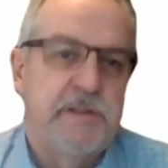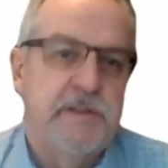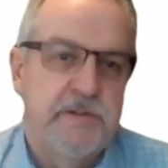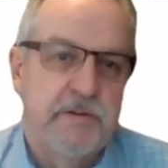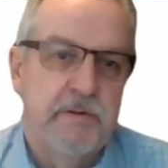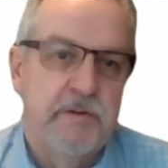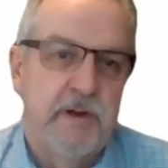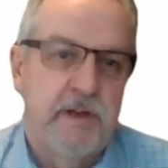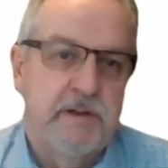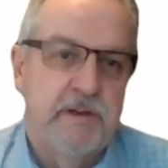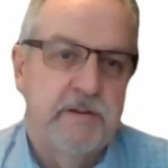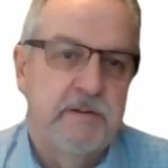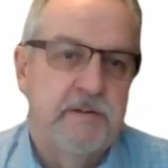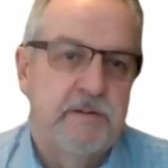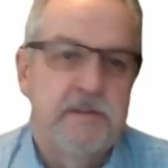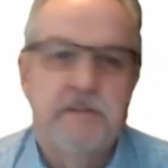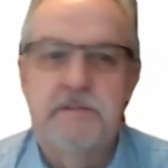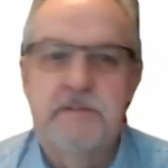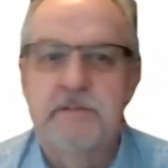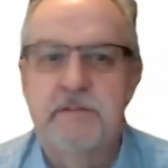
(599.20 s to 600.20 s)
integrator,
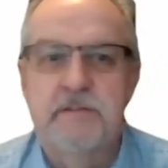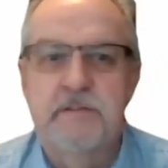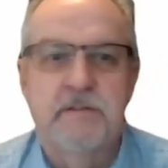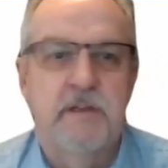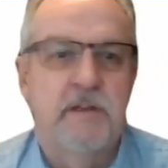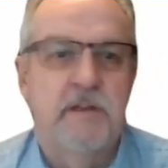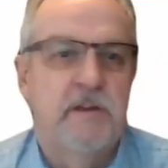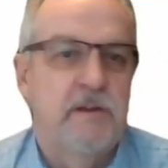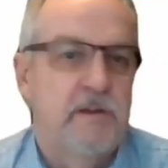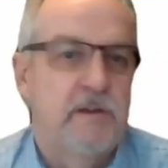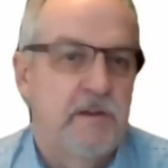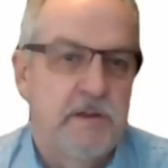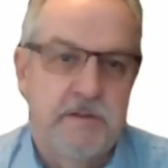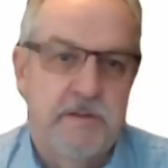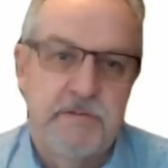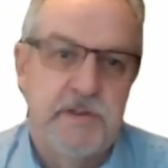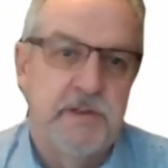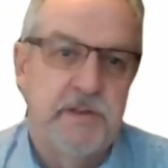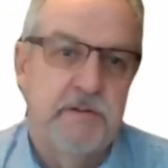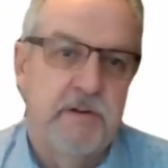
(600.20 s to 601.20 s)
and there's a lot
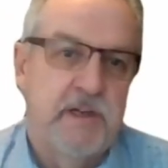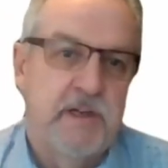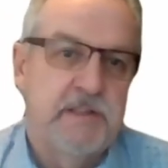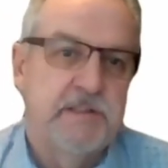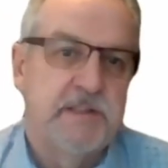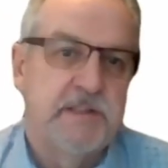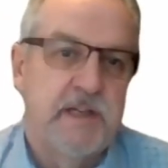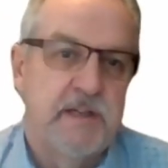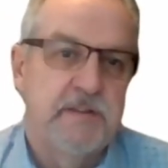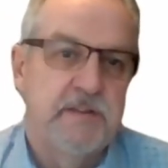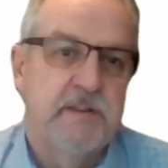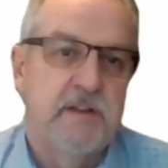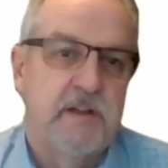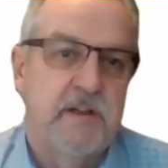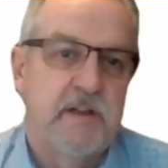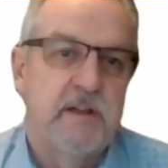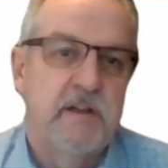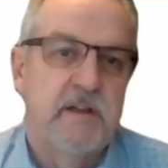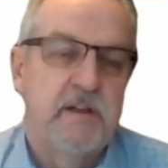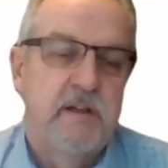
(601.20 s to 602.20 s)
of integrators out
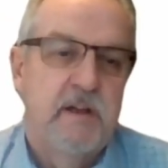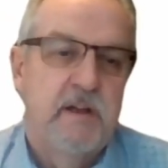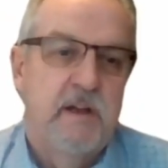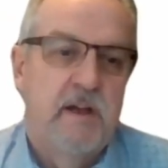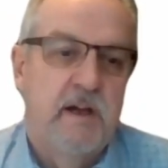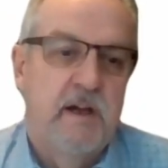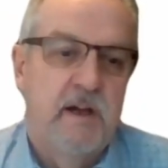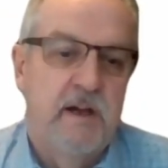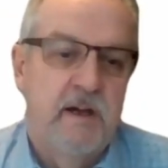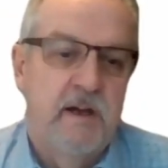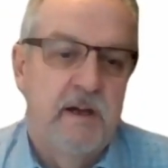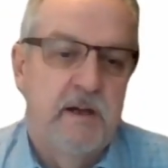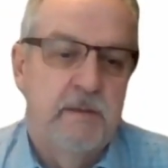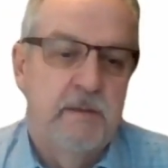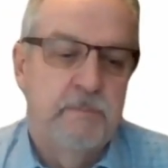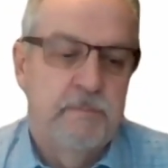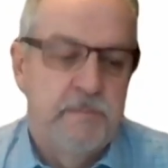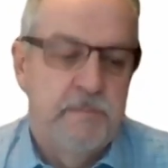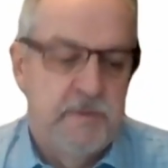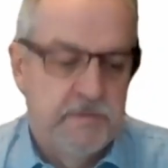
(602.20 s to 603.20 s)
there.
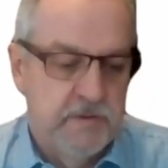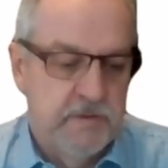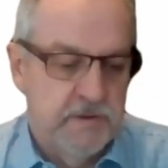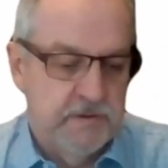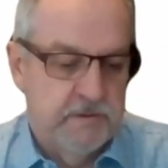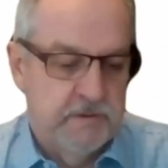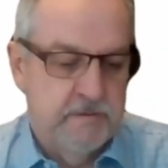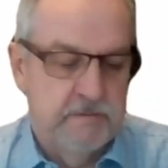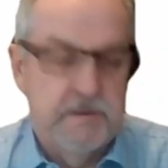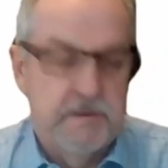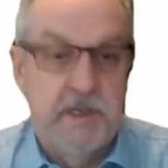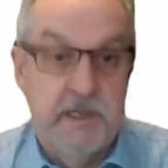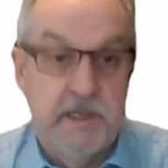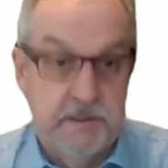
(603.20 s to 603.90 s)
Um, you've got your, your